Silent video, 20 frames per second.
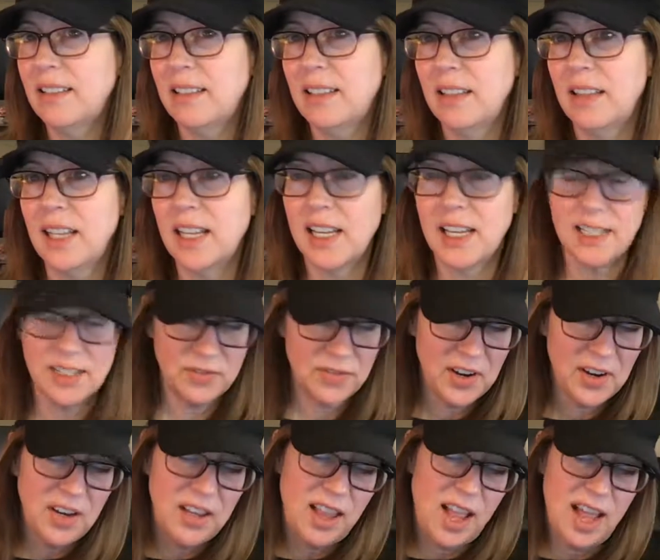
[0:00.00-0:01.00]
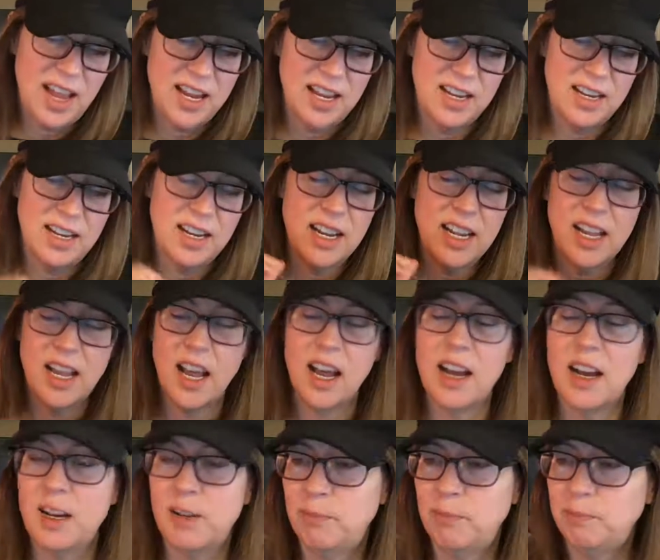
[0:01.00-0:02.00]
the thing. It's very light.
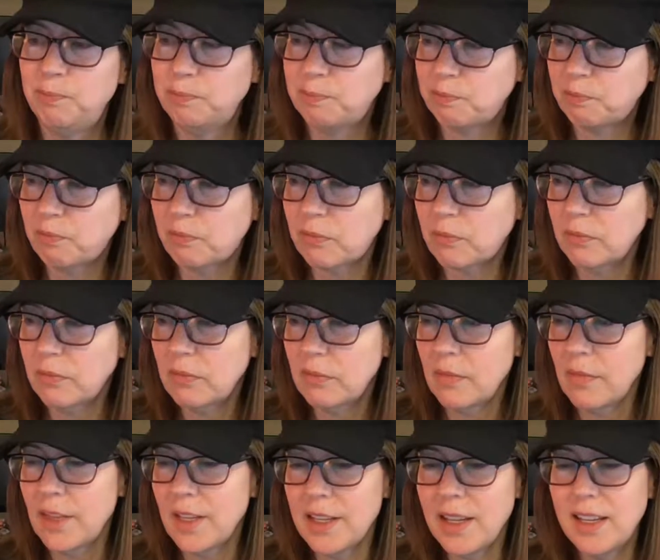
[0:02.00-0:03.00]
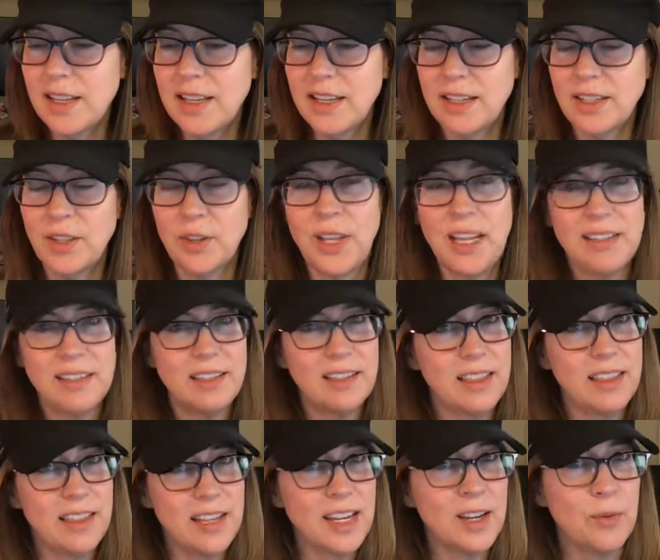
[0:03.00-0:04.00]
So that's the
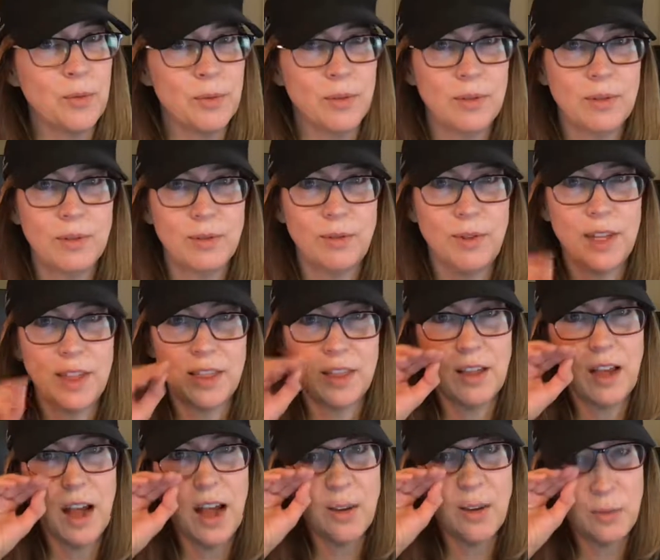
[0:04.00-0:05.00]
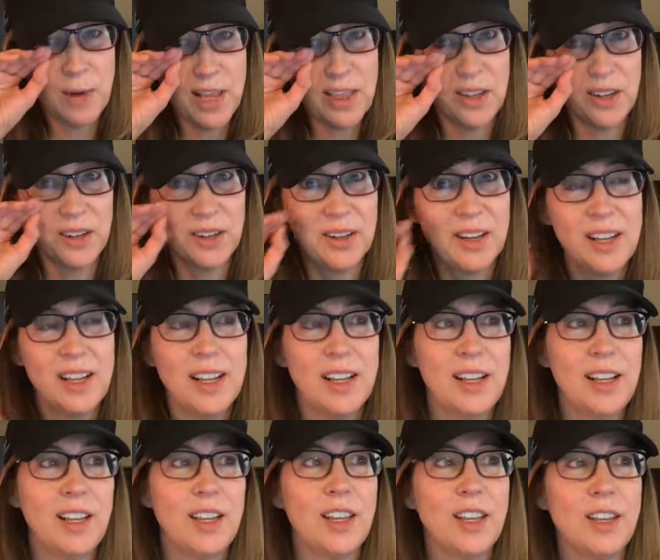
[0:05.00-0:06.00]
thing with hot weather.
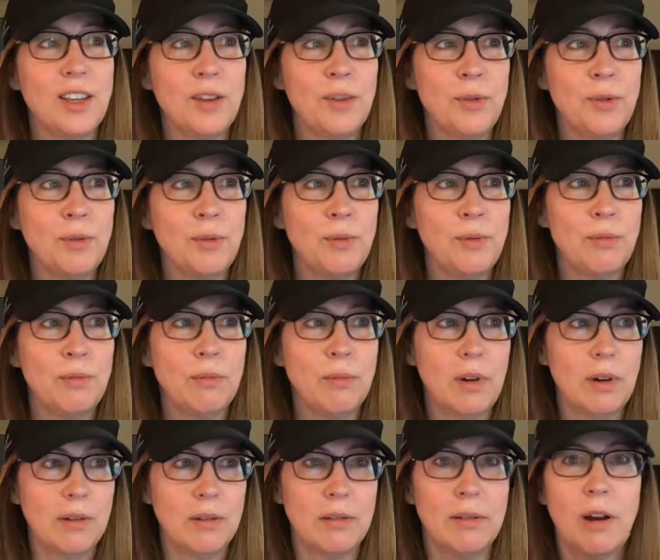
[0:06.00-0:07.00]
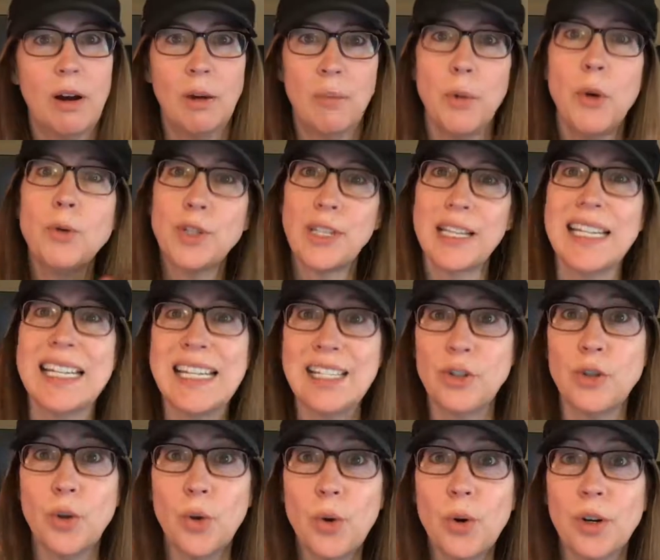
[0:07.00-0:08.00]
You are mostly
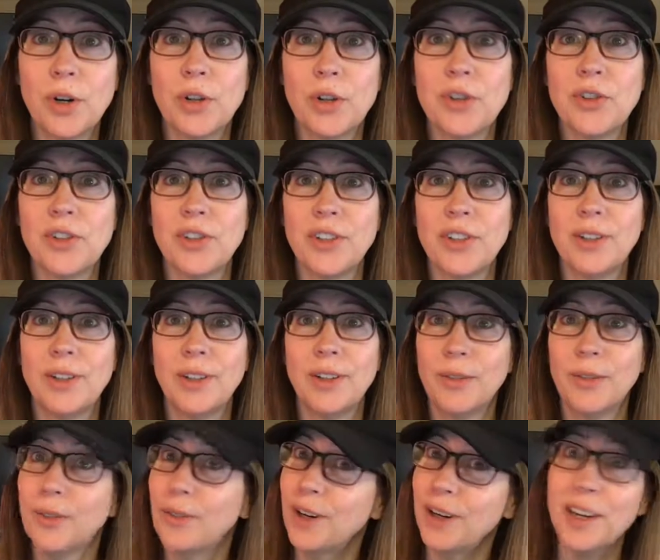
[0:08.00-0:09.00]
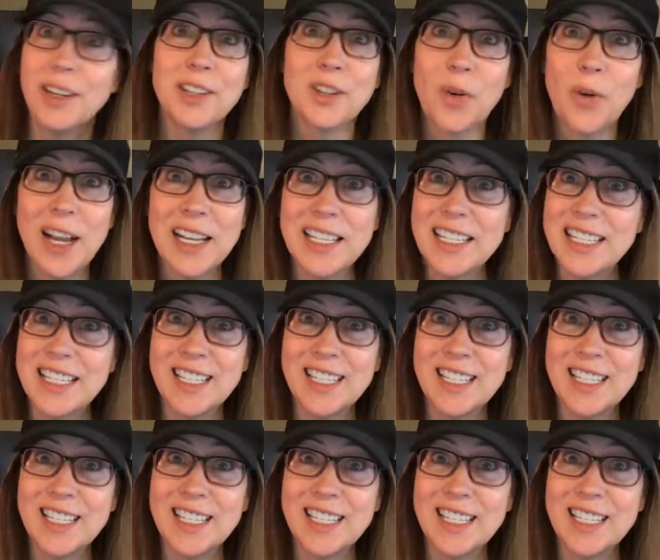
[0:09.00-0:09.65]
indoors where it's quite